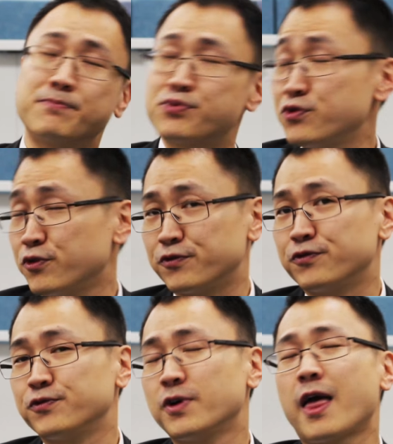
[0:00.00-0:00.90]

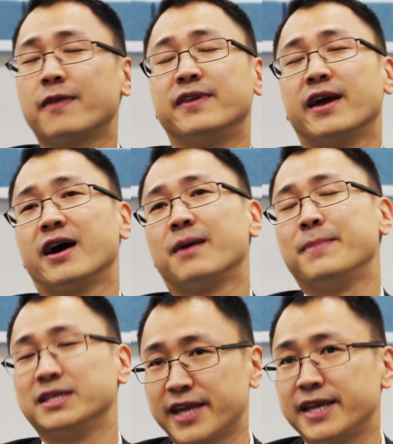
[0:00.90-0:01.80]
improve their
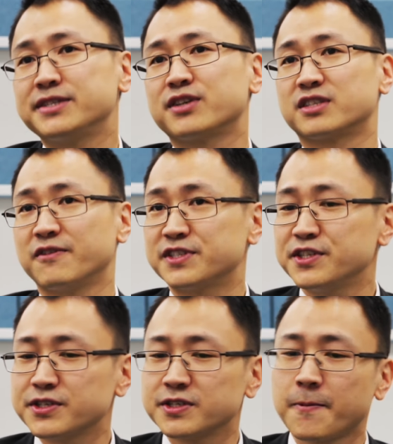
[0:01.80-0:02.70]
maintenance
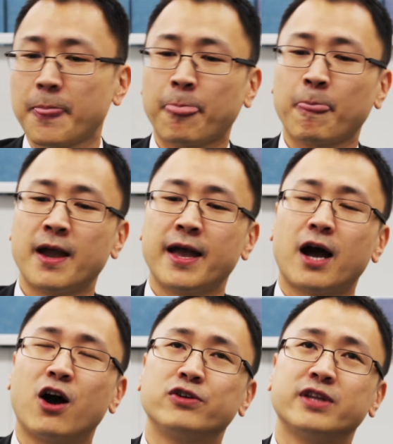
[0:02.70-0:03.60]
services
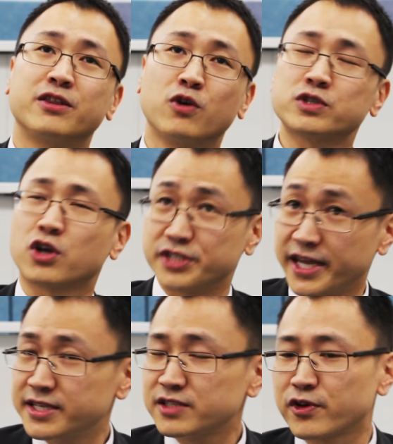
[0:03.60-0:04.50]
on those
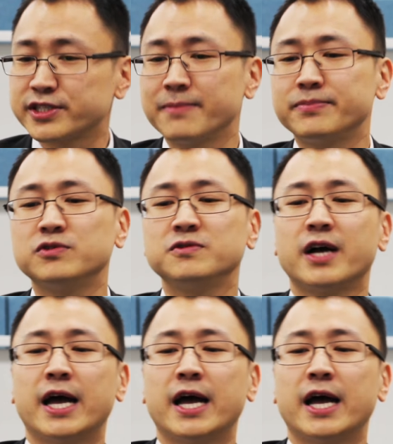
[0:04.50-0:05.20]
containers, for example,